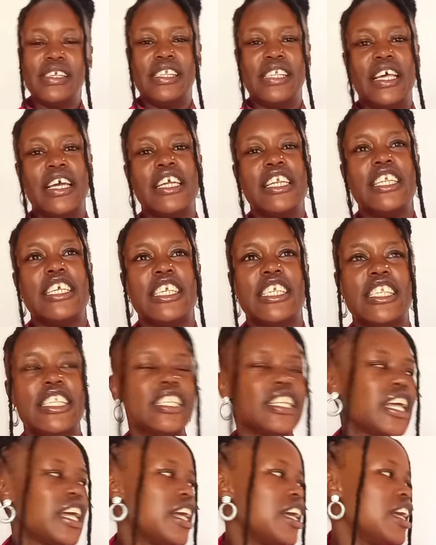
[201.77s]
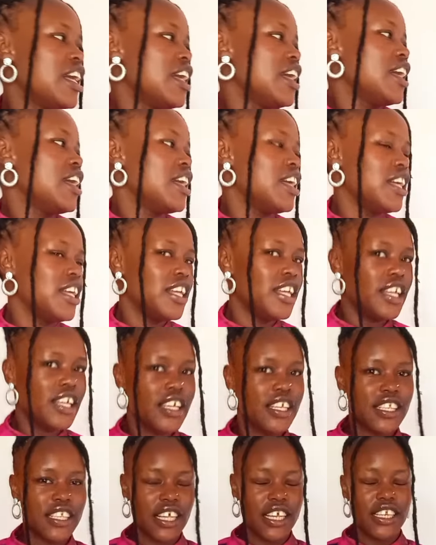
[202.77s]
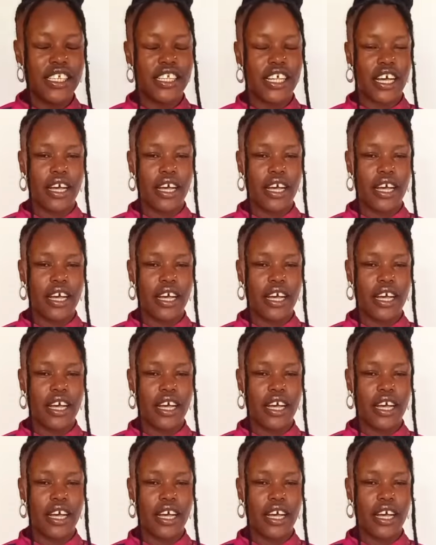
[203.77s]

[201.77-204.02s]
Sign is, sign is